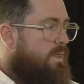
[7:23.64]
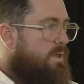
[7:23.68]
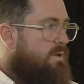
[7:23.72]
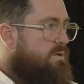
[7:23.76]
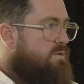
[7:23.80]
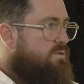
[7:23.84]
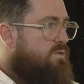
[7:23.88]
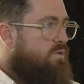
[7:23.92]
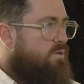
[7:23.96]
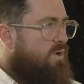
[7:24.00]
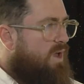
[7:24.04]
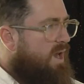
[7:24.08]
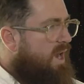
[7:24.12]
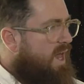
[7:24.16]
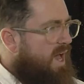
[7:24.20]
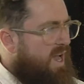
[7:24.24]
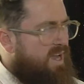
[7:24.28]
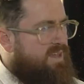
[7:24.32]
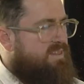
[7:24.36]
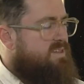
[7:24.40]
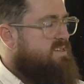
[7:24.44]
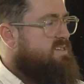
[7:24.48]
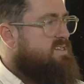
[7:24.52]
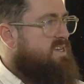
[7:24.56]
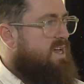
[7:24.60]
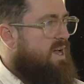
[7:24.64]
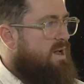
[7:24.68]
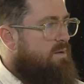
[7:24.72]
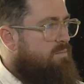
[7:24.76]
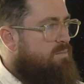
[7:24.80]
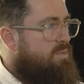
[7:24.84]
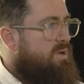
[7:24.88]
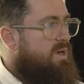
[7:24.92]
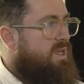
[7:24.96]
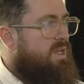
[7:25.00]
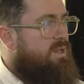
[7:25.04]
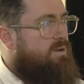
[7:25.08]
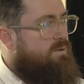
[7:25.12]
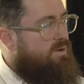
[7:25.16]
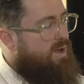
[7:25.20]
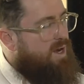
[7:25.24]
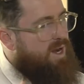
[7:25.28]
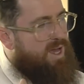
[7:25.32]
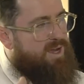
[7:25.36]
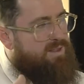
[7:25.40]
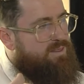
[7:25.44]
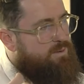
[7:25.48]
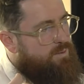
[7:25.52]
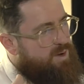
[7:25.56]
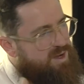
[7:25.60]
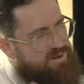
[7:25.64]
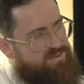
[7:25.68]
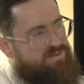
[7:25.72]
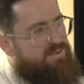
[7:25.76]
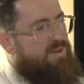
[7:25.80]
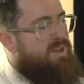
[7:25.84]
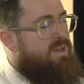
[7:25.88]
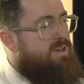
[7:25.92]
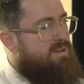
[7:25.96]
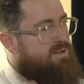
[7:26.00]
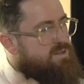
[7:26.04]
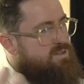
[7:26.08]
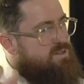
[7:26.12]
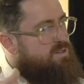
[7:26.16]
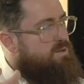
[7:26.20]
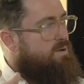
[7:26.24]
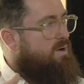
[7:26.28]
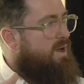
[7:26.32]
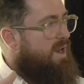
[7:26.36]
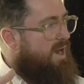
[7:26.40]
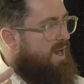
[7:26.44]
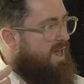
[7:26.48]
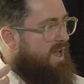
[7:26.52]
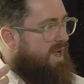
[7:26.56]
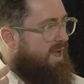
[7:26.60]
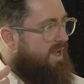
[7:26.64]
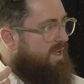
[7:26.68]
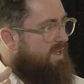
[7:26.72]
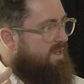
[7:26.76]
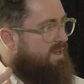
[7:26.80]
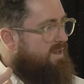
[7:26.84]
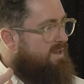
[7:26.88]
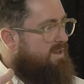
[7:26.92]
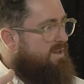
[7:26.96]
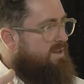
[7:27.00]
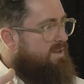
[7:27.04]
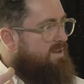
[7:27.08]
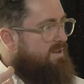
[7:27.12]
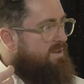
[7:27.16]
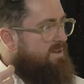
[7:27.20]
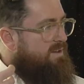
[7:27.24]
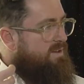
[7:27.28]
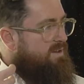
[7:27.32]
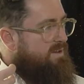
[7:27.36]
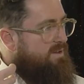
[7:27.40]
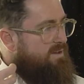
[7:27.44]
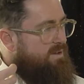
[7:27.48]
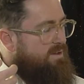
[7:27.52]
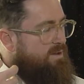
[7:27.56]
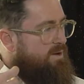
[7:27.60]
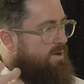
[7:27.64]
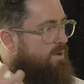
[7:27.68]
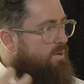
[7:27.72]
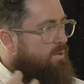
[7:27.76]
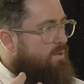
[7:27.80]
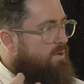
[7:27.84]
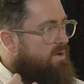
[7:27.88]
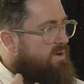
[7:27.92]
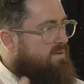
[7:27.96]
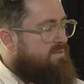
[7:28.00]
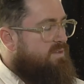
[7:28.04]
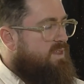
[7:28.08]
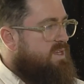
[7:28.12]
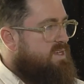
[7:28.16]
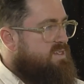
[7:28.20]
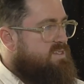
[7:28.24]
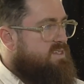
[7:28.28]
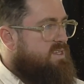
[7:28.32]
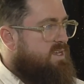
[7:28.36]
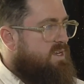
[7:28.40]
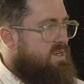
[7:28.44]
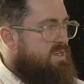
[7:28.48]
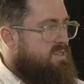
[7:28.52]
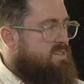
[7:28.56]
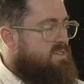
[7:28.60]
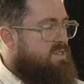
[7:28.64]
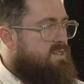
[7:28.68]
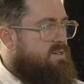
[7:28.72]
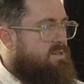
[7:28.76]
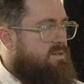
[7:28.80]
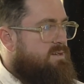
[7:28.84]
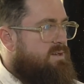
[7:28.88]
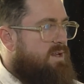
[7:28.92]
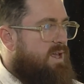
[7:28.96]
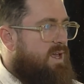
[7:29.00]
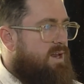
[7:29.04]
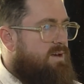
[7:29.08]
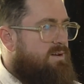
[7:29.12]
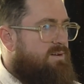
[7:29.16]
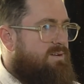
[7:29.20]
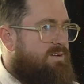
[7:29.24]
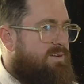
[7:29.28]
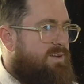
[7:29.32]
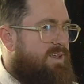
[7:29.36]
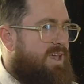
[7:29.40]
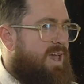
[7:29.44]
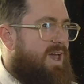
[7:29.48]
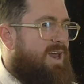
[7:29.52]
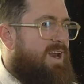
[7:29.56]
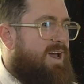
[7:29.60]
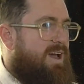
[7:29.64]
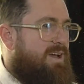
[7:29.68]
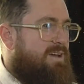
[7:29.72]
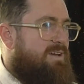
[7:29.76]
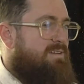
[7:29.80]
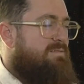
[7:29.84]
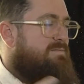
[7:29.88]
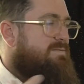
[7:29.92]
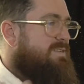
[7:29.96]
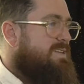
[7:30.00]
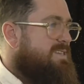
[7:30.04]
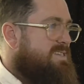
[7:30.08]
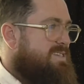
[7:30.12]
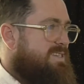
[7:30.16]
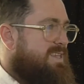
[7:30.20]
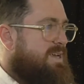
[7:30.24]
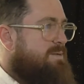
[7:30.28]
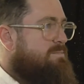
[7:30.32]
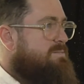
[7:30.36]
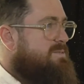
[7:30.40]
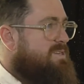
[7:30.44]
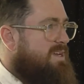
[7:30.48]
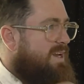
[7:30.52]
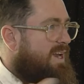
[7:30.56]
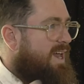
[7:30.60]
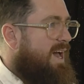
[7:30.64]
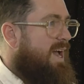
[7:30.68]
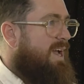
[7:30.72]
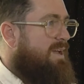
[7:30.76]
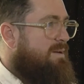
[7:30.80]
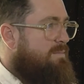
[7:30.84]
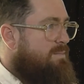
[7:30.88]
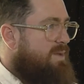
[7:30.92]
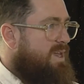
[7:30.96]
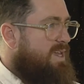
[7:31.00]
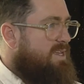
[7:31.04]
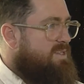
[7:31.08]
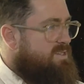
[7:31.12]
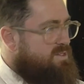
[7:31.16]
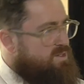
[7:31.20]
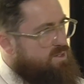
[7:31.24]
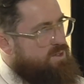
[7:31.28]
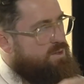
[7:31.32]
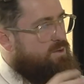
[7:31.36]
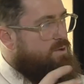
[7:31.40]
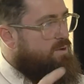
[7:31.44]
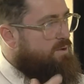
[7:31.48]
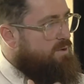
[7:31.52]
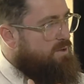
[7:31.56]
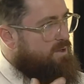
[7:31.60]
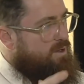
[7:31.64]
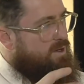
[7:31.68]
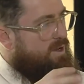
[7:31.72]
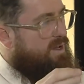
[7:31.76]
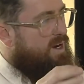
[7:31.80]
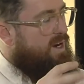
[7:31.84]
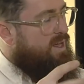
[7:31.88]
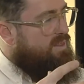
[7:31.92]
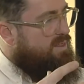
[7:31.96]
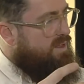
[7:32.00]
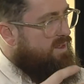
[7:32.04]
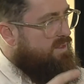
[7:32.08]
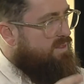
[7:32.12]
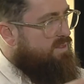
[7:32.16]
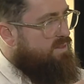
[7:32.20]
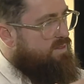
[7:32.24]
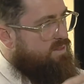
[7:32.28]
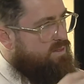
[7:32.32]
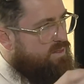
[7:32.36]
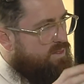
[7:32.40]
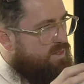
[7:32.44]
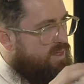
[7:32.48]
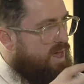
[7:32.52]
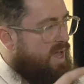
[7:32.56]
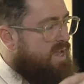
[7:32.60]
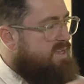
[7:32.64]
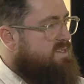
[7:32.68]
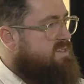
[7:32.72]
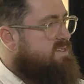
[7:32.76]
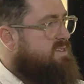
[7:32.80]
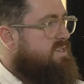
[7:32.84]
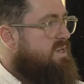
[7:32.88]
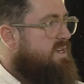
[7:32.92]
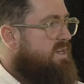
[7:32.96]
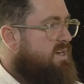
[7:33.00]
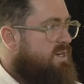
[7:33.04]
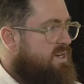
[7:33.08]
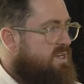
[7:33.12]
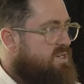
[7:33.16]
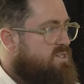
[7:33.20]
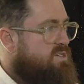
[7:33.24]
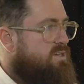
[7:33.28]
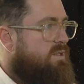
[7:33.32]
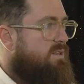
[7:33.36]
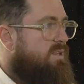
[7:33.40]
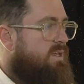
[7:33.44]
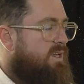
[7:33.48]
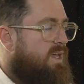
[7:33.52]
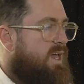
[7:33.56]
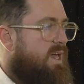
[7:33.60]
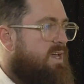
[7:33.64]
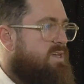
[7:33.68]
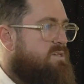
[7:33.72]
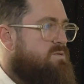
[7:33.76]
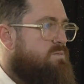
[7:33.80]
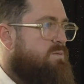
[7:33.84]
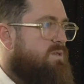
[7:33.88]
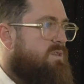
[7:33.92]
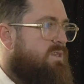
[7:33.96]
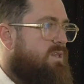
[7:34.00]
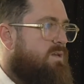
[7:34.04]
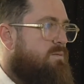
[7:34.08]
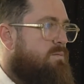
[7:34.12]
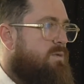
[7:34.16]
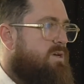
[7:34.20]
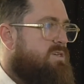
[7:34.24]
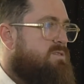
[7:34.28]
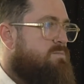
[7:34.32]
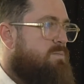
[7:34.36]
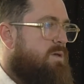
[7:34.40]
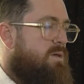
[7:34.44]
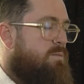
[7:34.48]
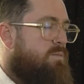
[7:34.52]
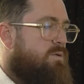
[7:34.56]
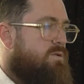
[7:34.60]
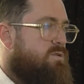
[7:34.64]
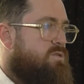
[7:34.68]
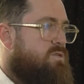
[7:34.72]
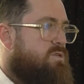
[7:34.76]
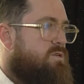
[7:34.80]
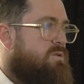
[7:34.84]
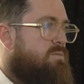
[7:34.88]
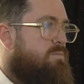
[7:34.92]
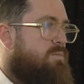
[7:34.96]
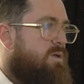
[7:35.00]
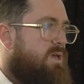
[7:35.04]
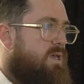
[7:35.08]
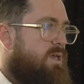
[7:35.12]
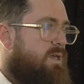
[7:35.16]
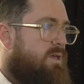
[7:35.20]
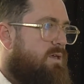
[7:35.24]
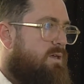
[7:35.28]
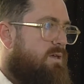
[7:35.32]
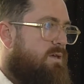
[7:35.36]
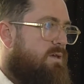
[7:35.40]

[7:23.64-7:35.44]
do I like this company? Do I like the way it feels? Do I like, all of these things? And can I convince them to like me too? And I think that's the initial engagement that most people should be